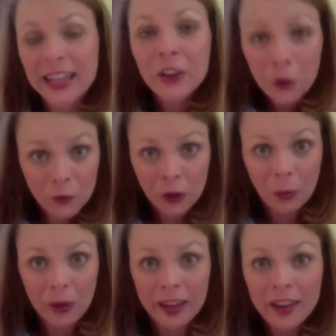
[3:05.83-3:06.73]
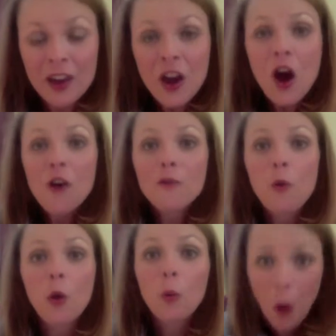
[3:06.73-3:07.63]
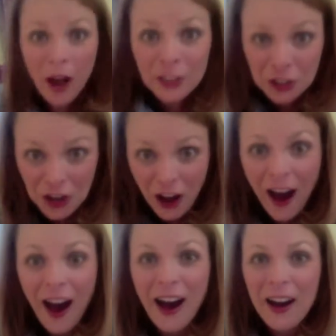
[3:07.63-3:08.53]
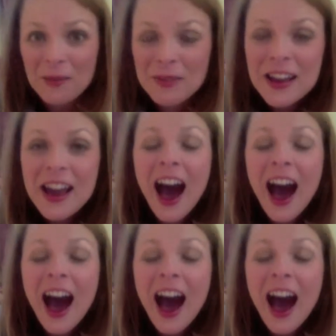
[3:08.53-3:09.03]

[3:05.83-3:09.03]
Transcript: interviewing for one job,